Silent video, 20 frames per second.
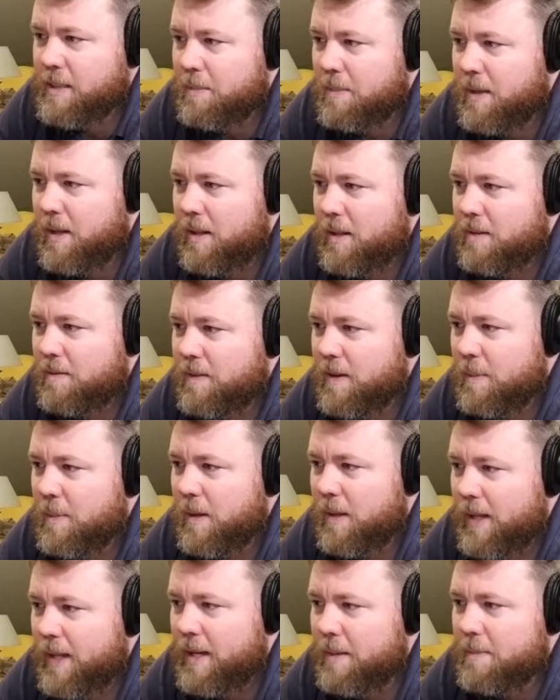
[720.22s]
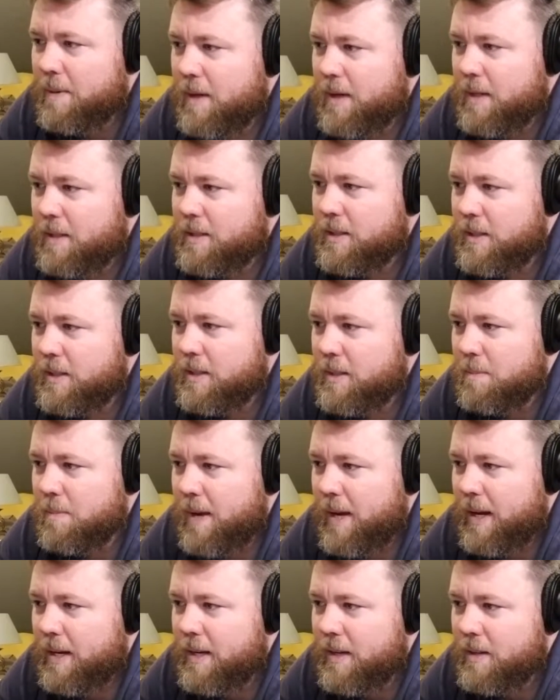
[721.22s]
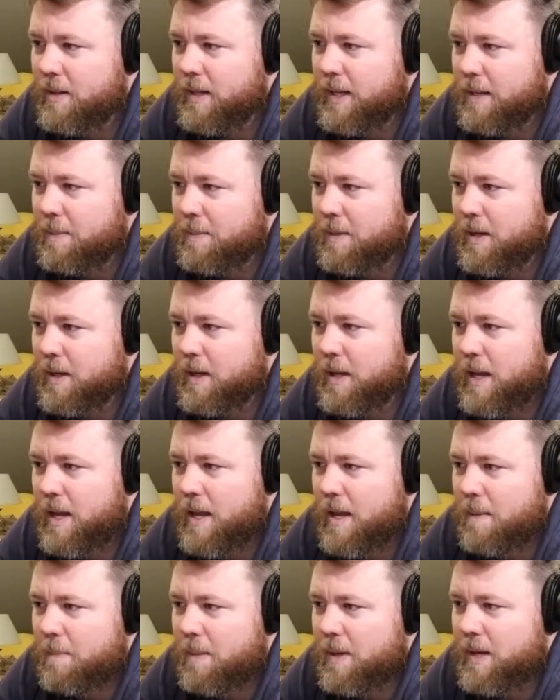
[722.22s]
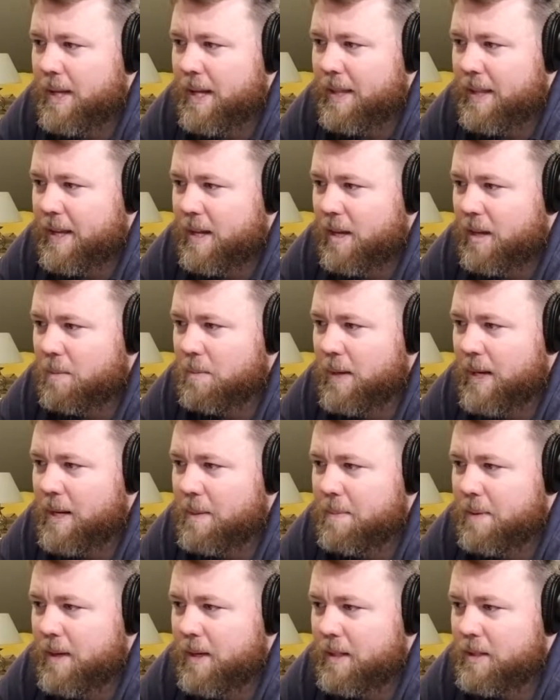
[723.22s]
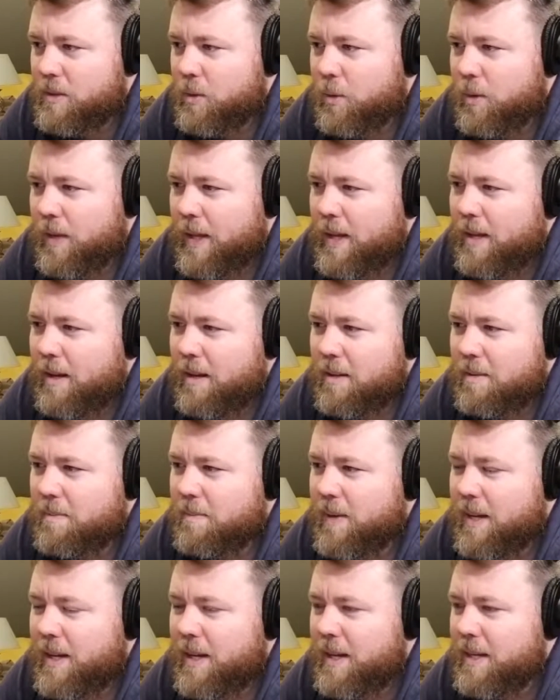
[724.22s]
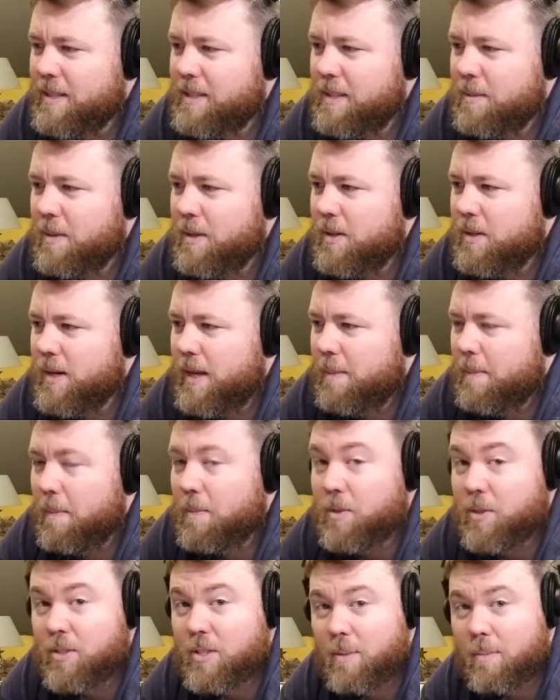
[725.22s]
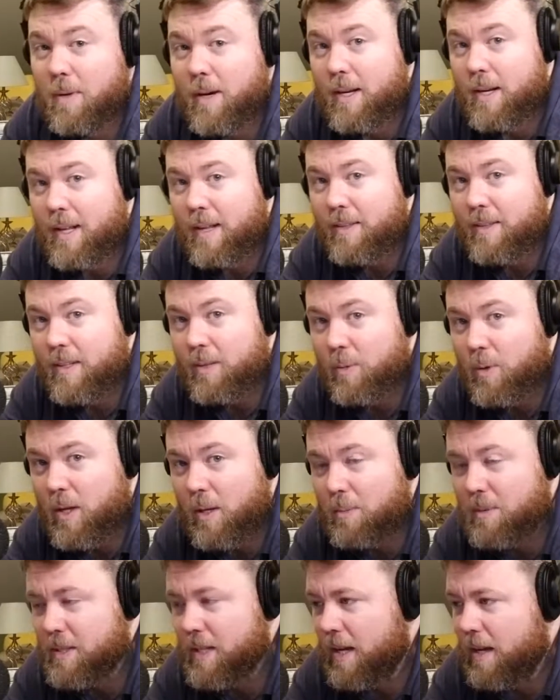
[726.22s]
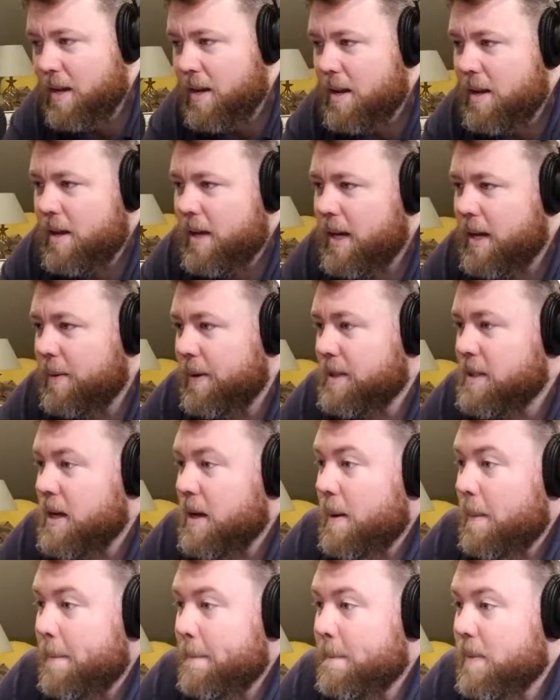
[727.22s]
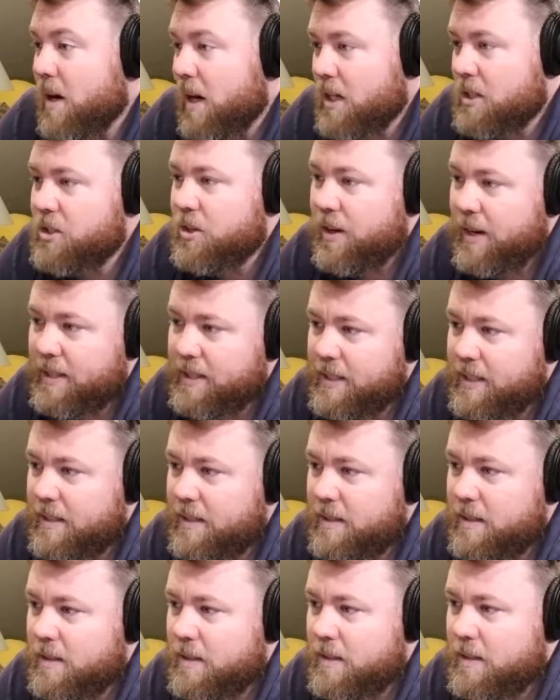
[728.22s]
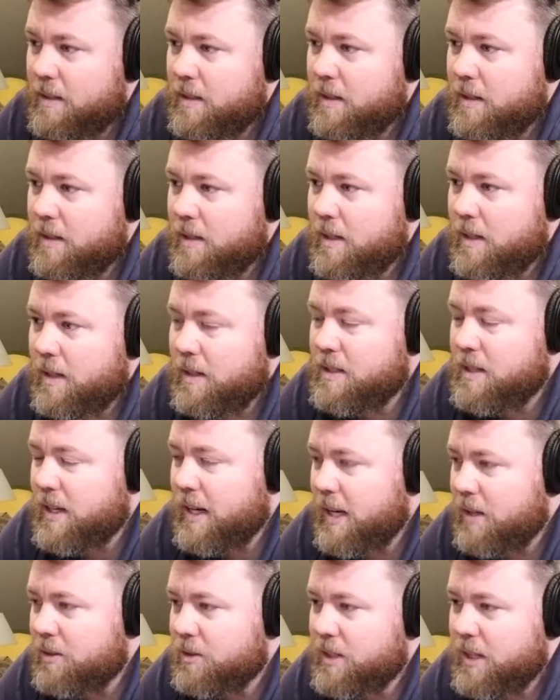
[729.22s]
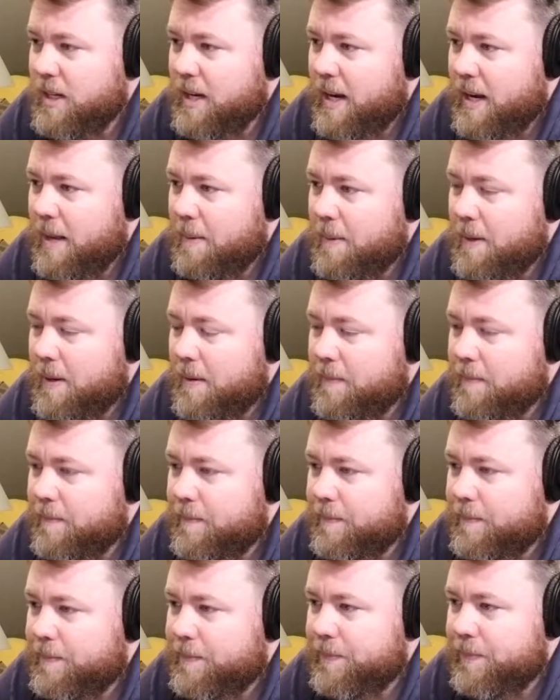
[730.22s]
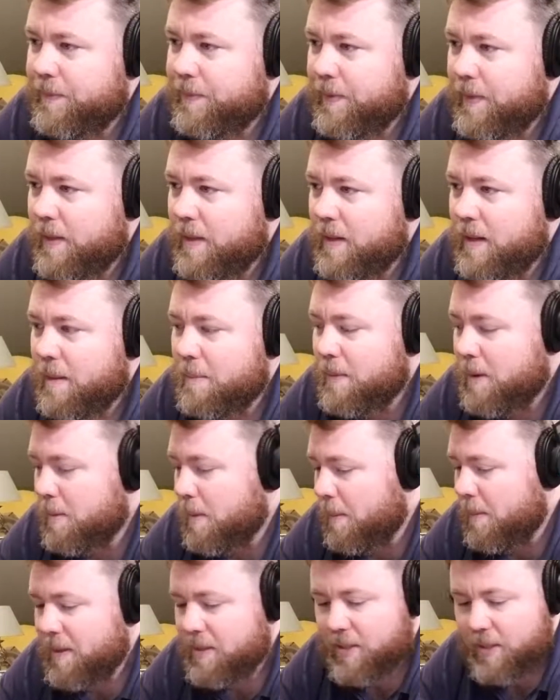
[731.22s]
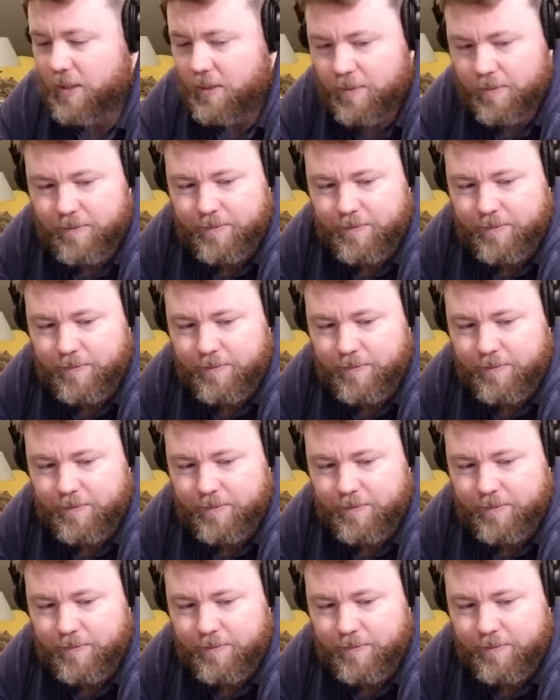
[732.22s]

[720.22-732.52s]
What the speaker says: male and a female ladybug to make another ladybug, but yet they call them ladybugs, or they call them it's some other name. I'm sure somebody out there will help us out. Anyways, but it's crazy. It's interesting dynamic. I'm here by myself.